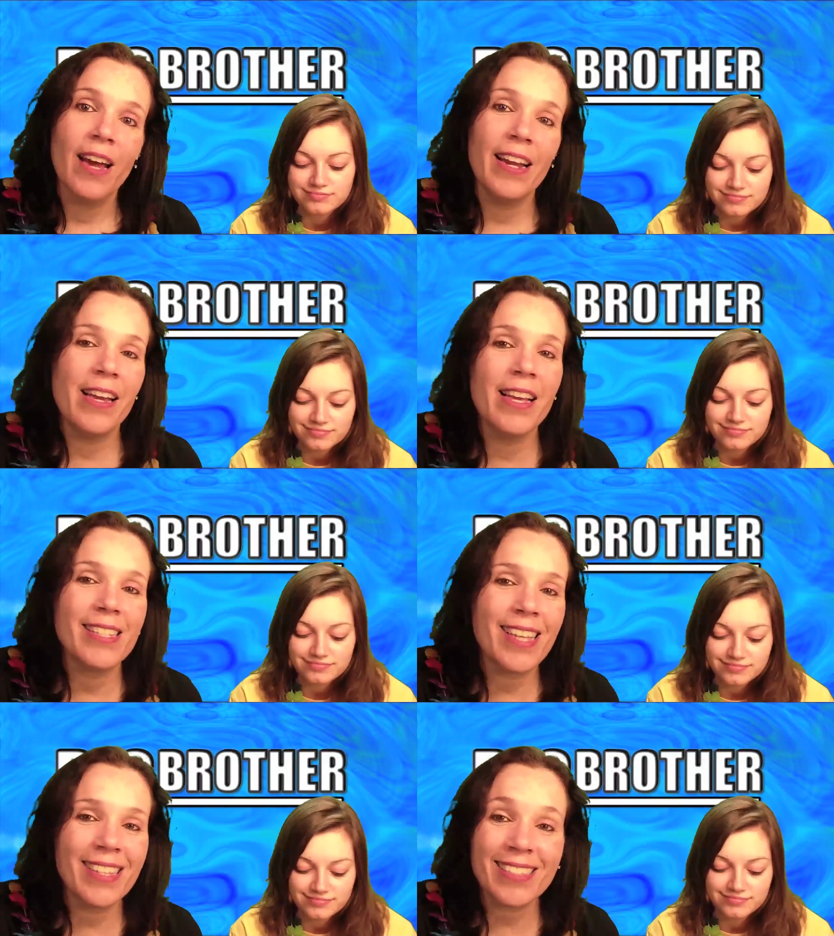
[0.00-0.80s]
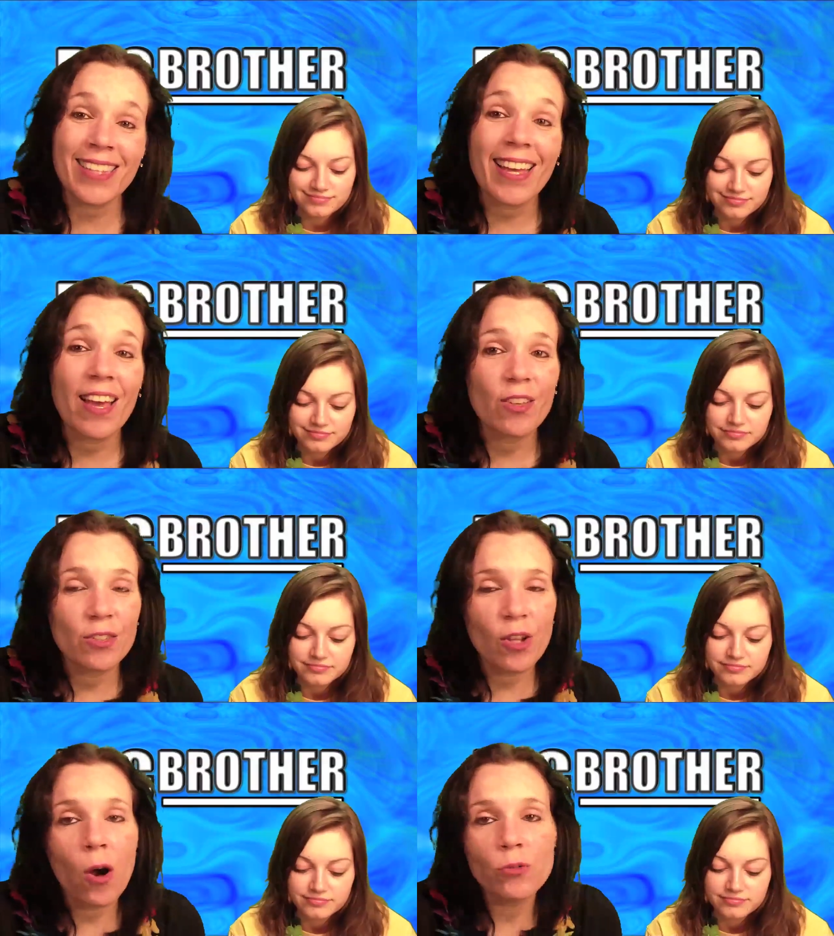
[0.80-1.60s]
Speaker 1: And he says,
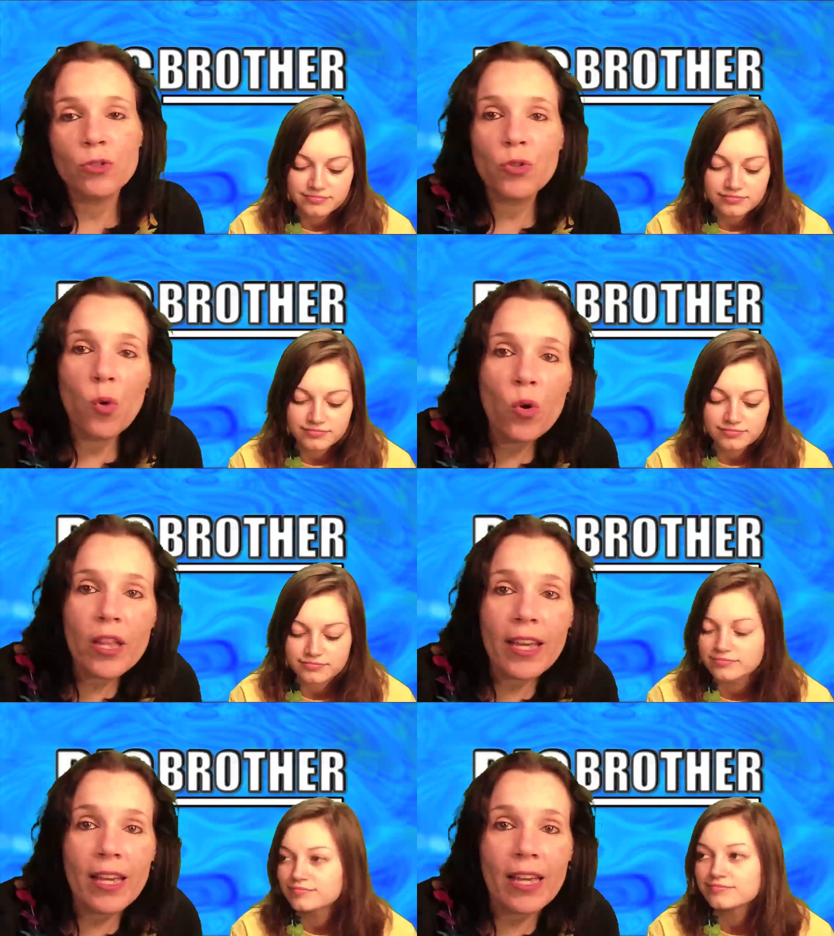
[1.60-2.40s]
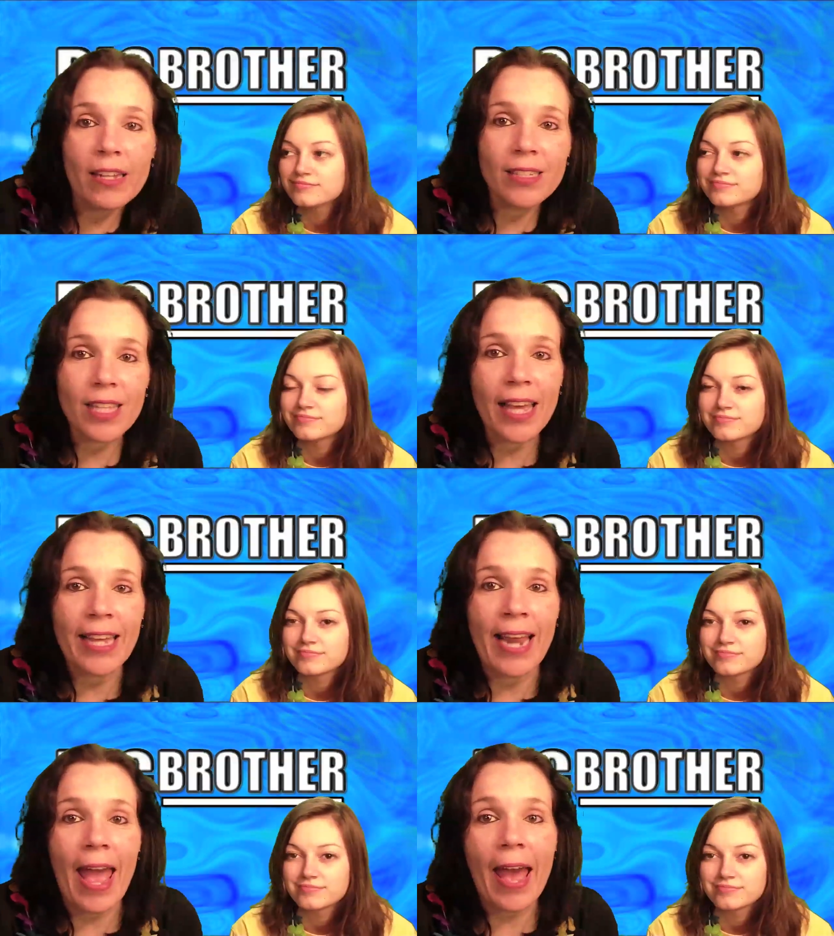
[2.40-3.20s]
yo, Julie, it's
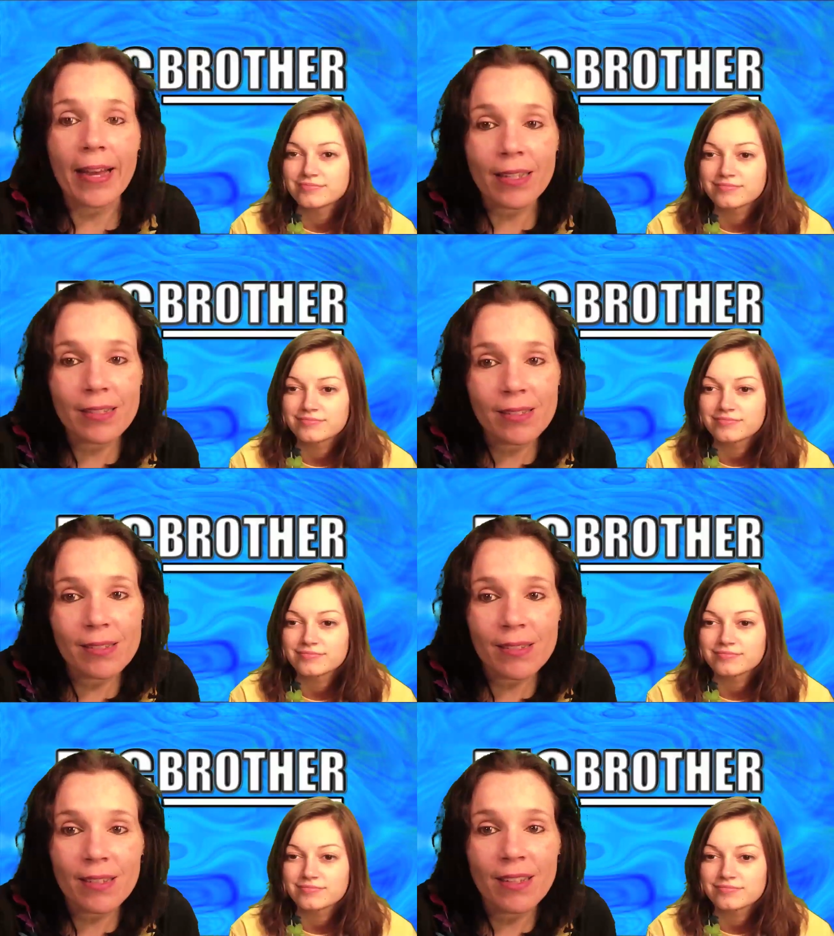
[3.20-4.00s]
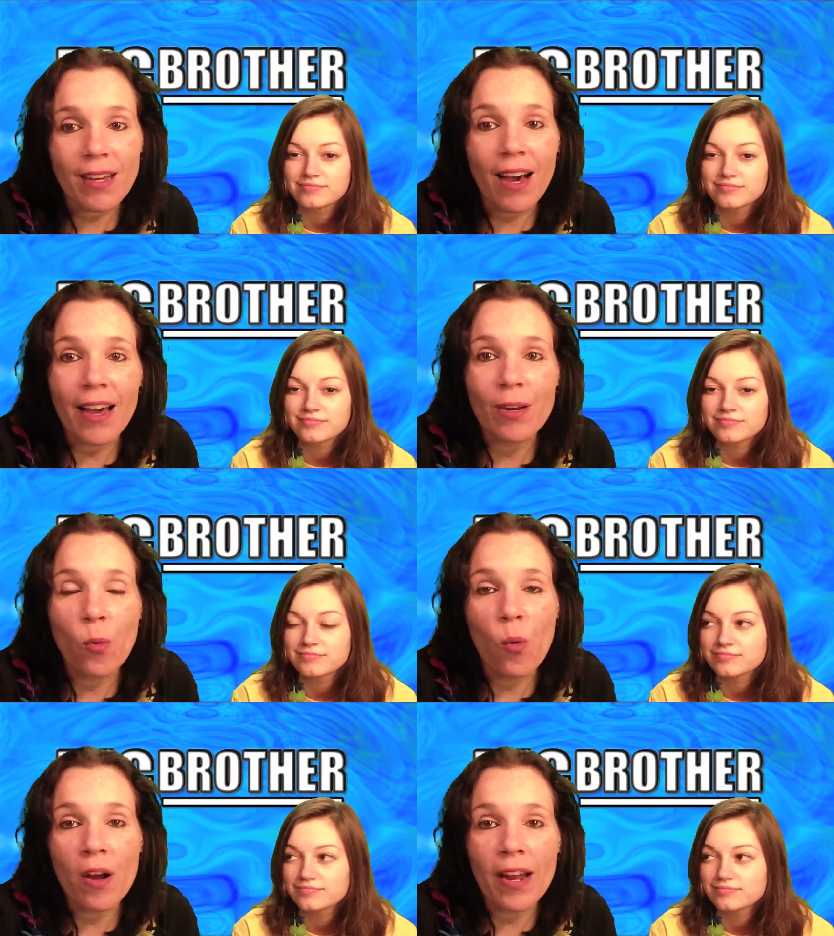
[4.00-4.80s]
like an ex. I
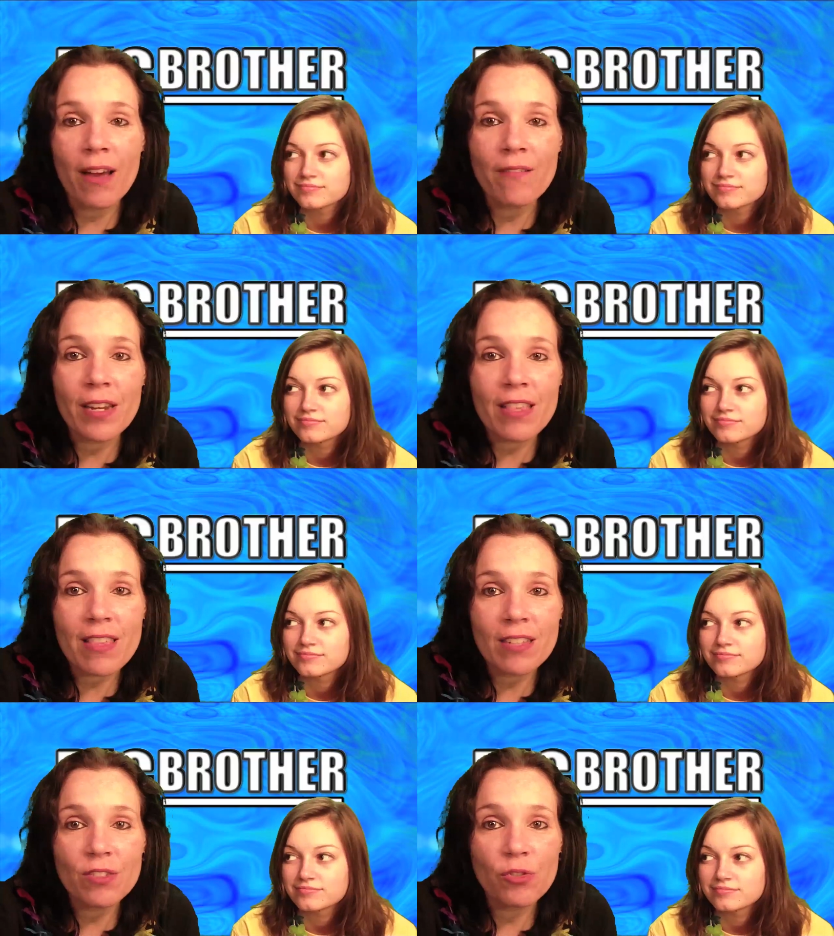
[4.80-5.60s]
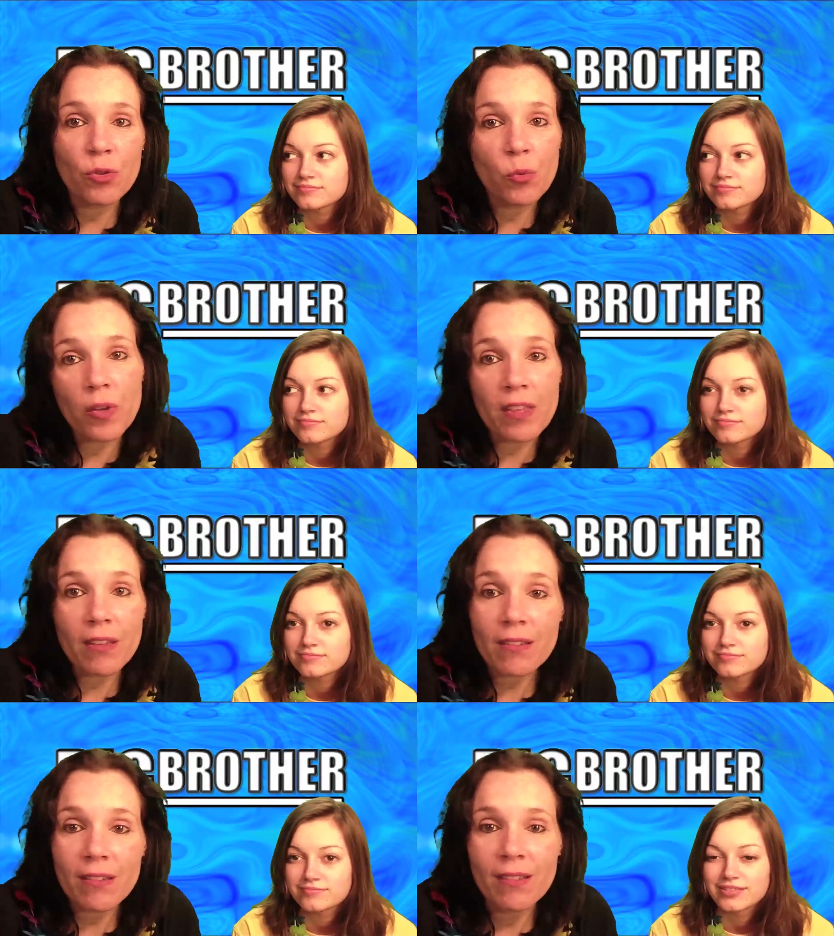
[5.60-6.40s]
don't want to have anything to do with it.